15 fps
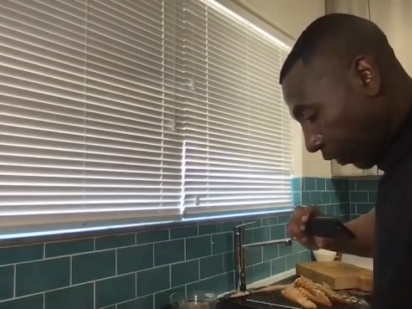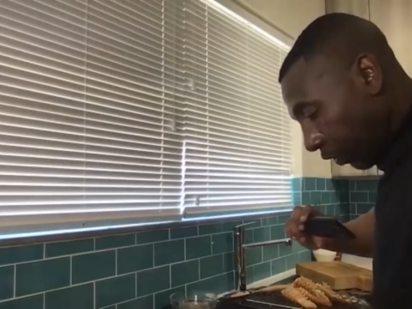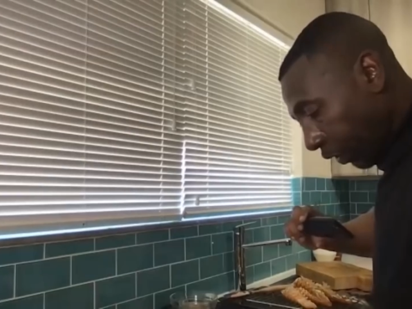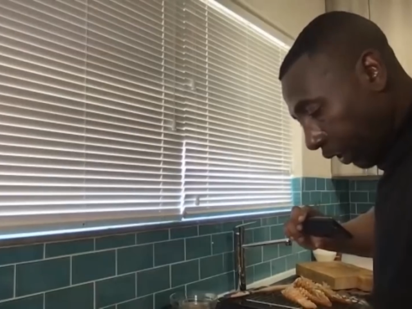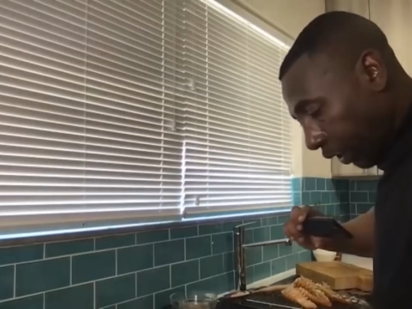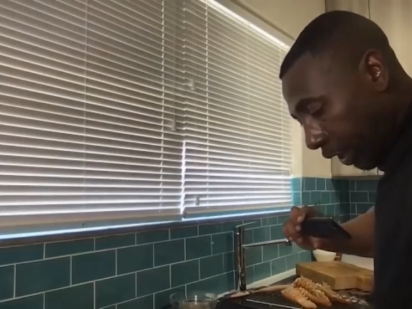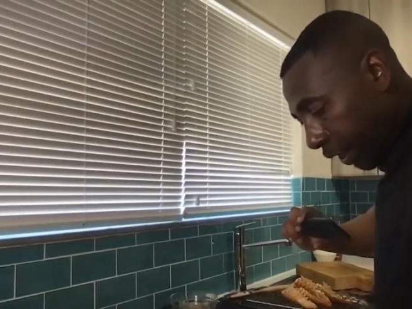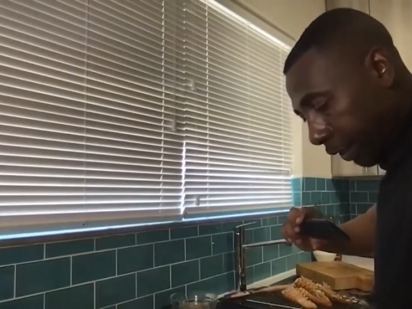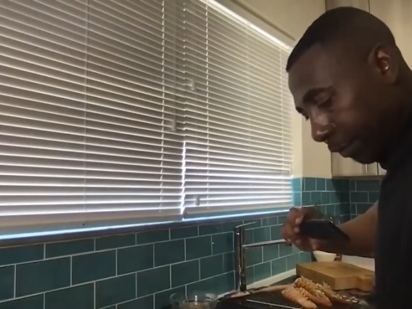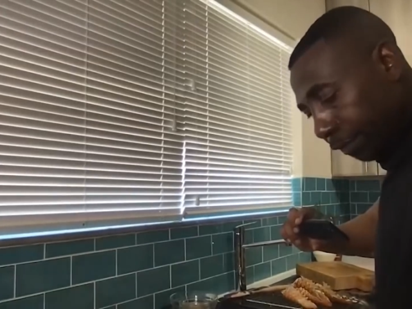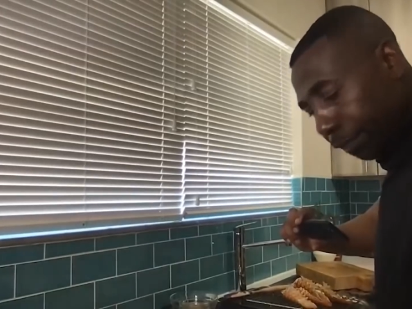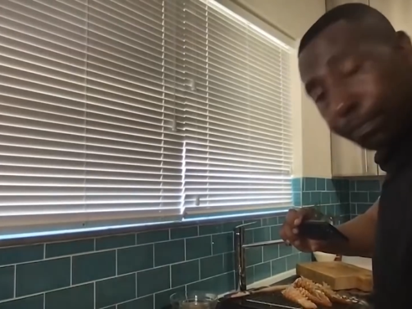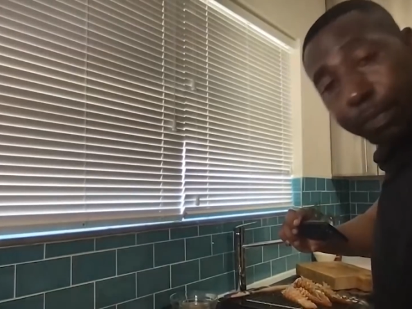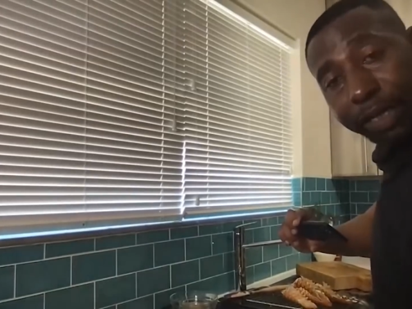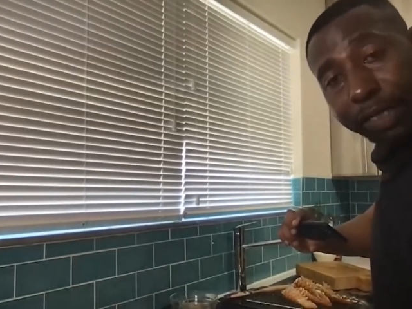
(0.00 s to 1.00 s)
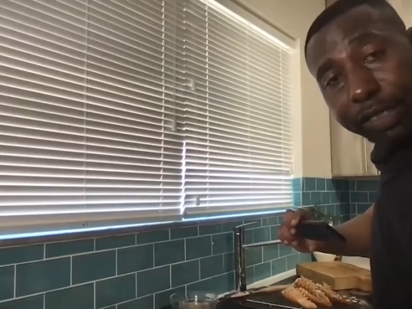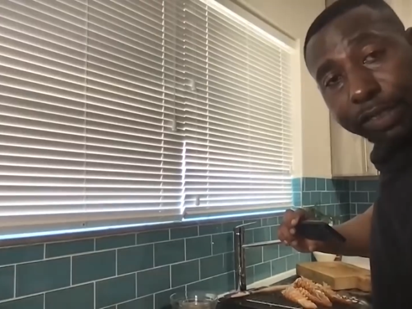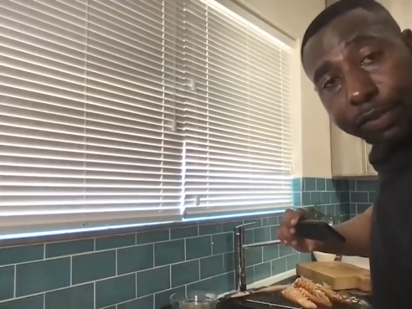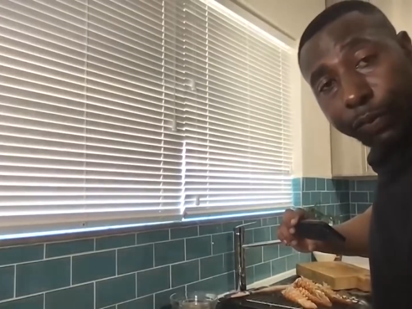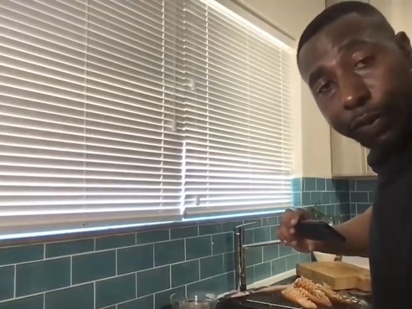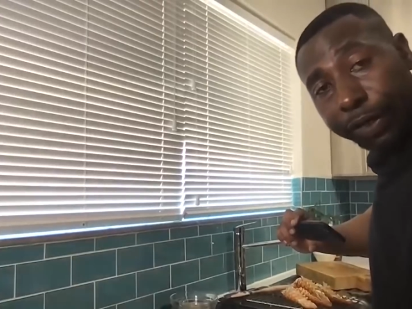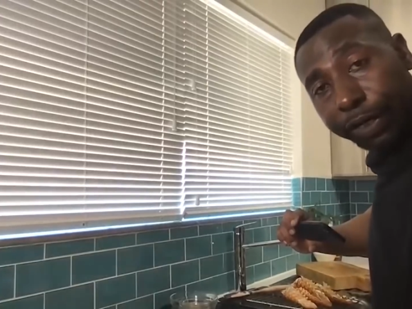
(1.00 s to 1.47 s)
Okay, mine
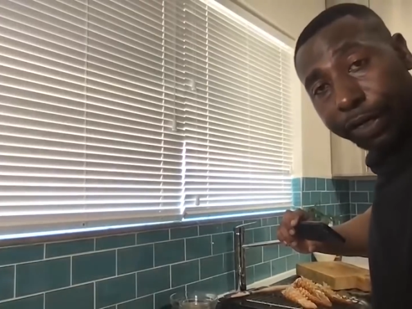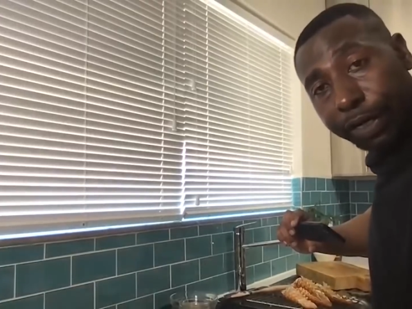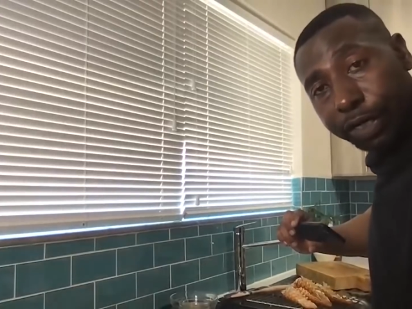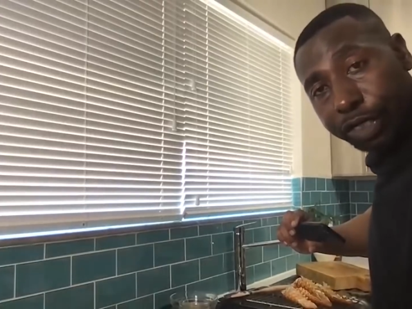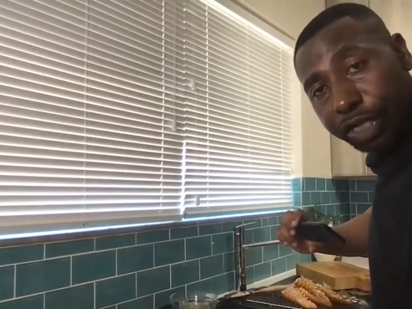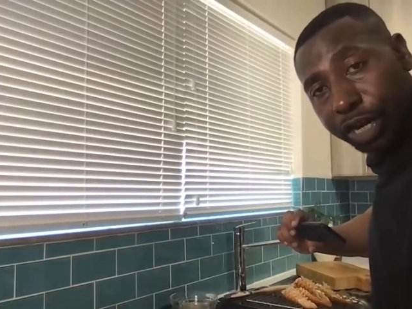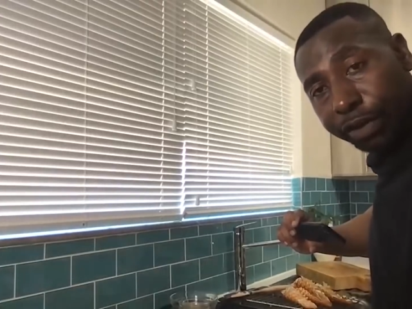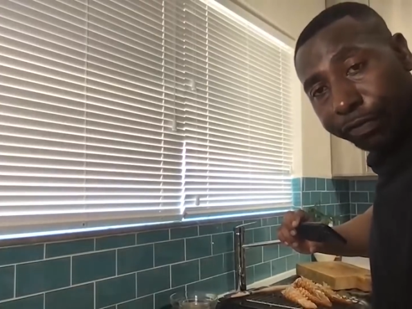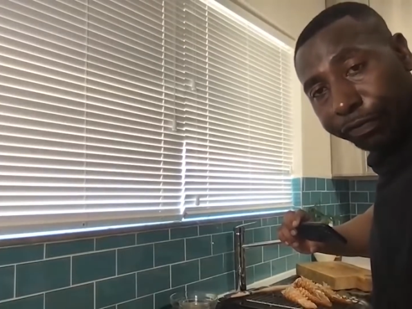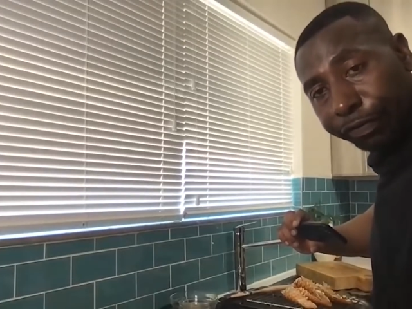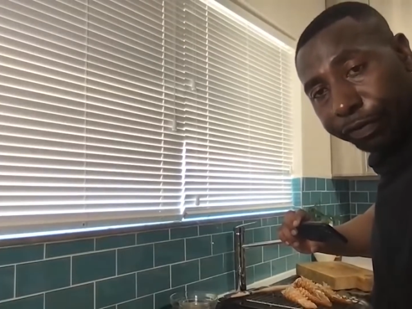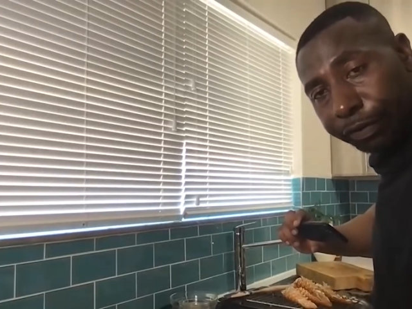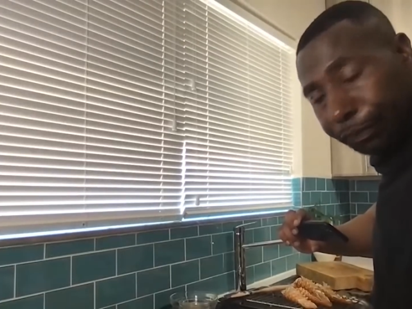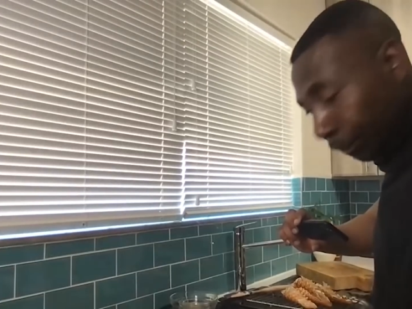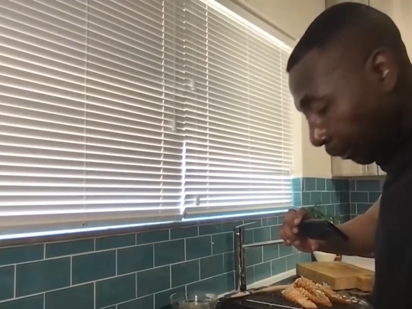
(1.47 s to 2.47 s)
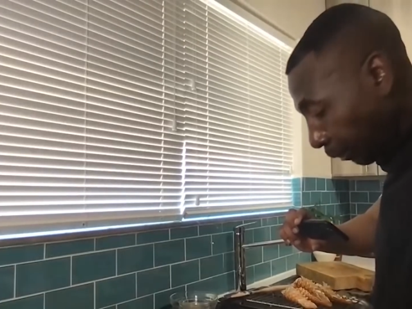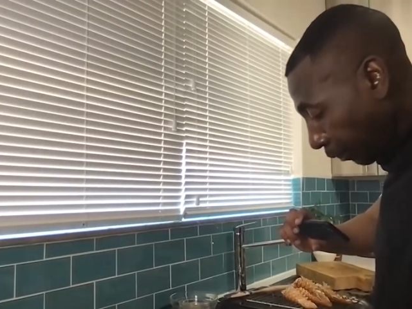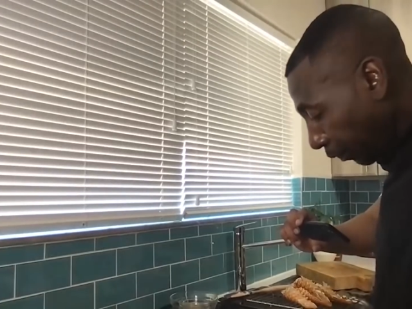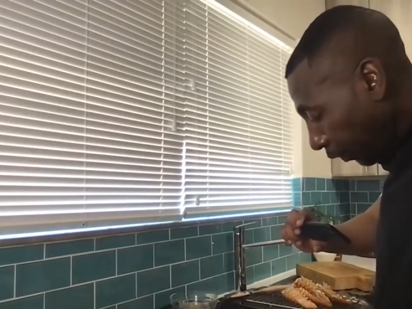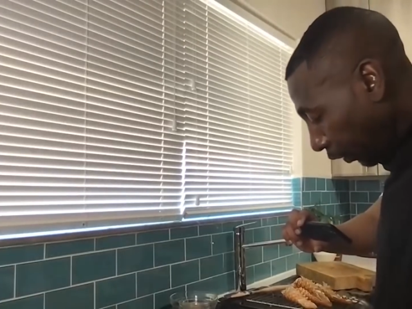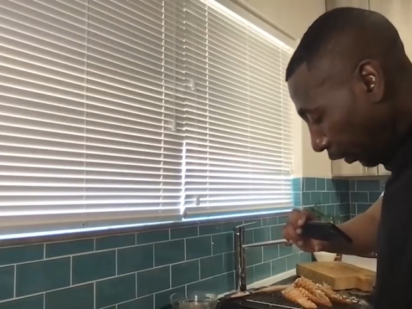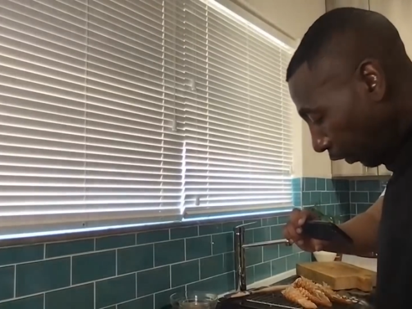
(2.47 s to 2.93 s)
is ready now, chef.
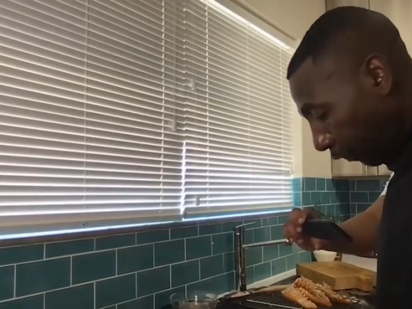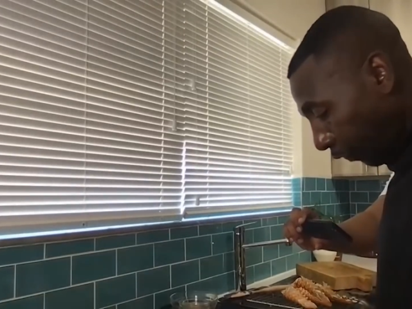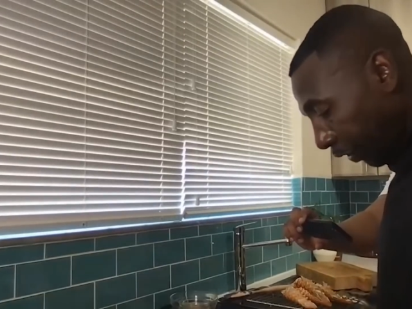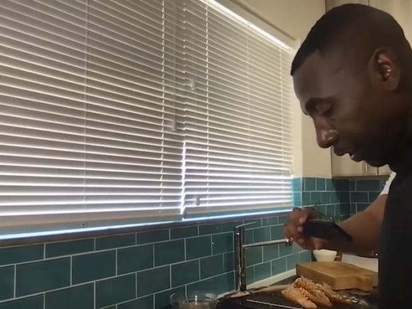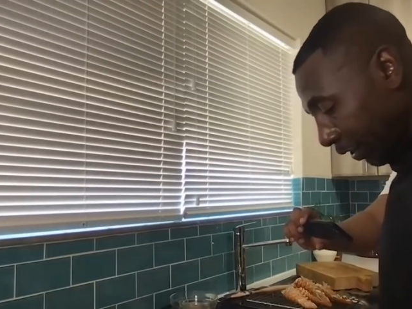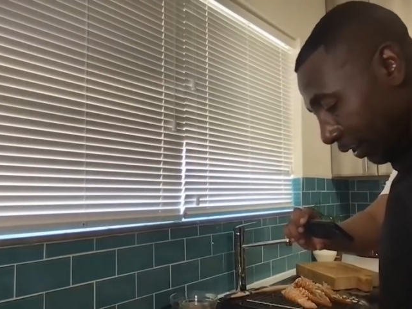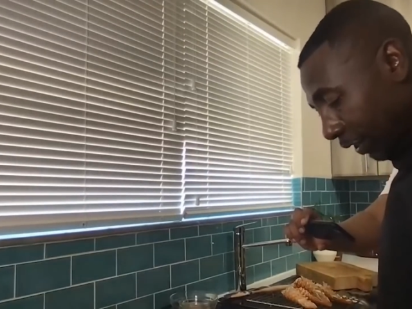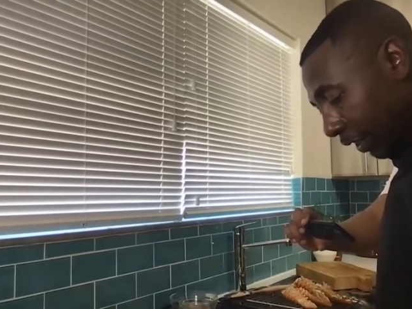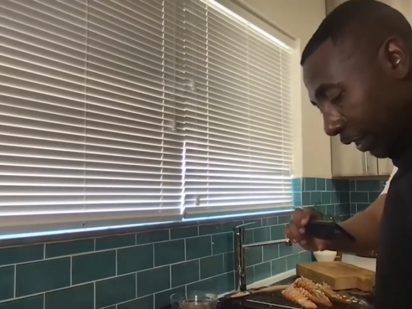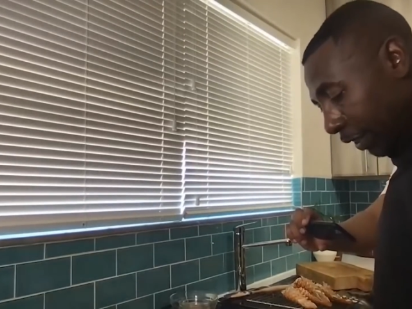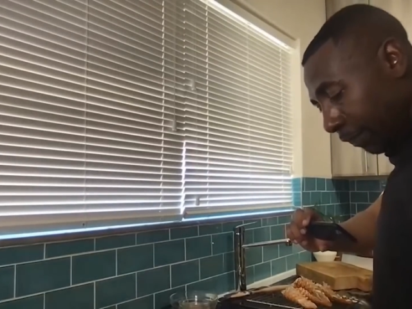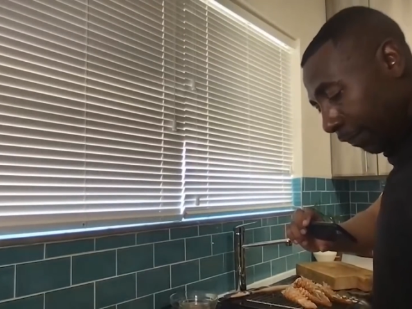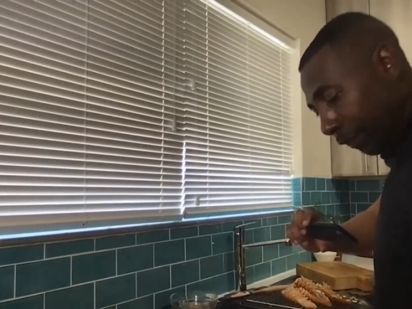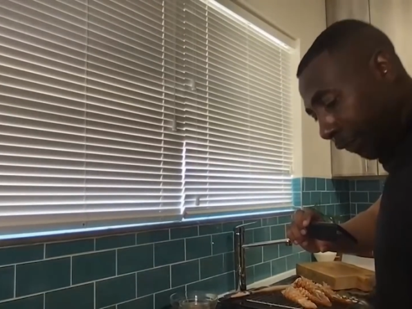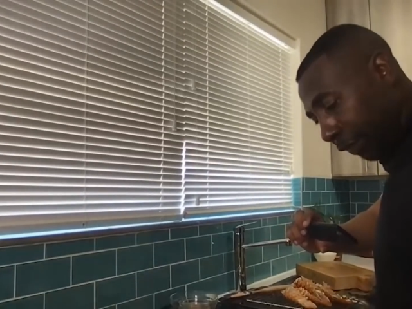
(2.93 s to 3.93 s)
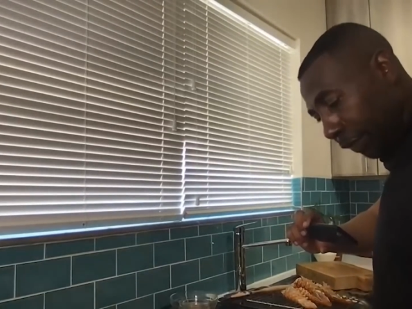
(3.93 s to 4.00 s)
If you can see,